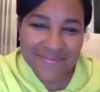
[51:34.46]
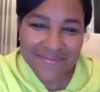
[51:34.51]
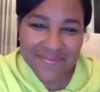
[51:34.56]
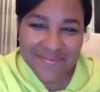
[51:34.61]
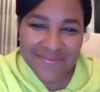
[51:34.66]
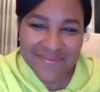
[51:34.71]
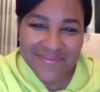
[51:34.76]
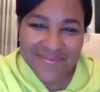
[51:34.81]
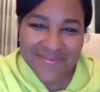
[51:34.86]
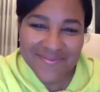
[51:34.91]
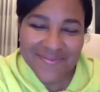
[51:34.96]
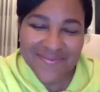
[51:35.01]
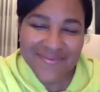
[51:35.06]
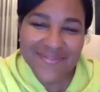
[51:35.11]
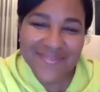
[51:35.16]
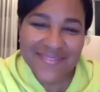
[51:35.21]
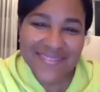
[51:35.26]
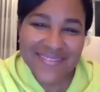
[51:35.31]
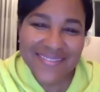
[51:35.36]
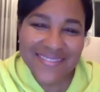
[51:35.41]

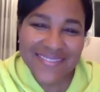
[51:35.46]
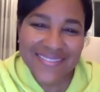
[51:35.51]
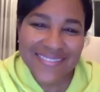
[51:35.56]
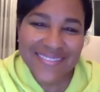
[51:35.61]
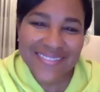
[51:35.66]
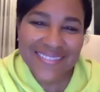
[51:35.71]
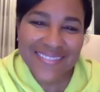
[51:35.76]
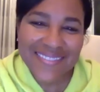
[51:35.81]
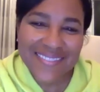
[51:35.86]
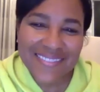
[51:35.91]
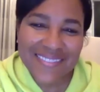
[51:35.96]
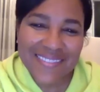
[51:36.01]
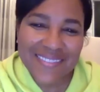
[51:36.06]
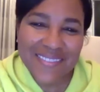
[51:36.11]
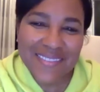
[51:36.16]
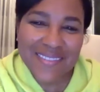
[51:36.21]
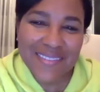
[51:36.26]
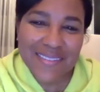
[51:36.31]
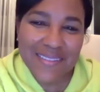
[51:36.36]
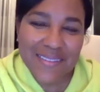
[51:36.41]

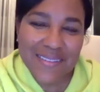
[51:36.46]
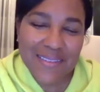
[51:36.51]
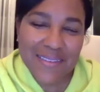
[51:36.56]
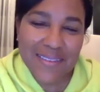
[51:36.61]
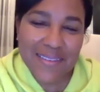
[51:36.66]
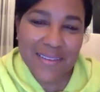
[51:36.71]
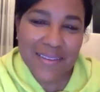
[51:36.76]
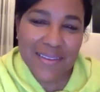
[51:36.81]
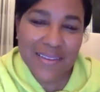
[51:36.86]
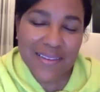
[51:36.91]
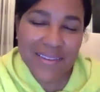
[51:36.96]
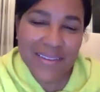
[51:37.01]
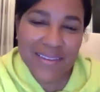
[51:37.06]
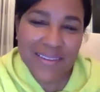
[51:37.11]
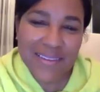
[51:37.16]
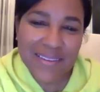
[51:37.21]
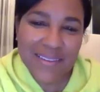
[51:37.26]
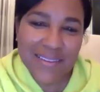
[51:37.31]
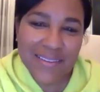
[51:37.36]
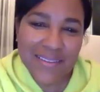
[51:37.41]

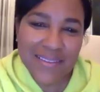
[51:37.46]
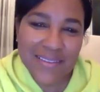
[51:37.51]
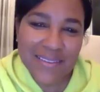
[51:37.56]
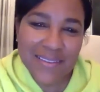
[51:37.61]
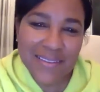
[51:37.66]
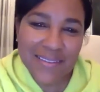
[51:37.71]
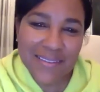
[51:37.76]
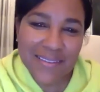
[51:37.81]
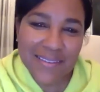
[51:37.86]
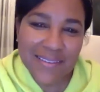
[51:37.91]
(silent)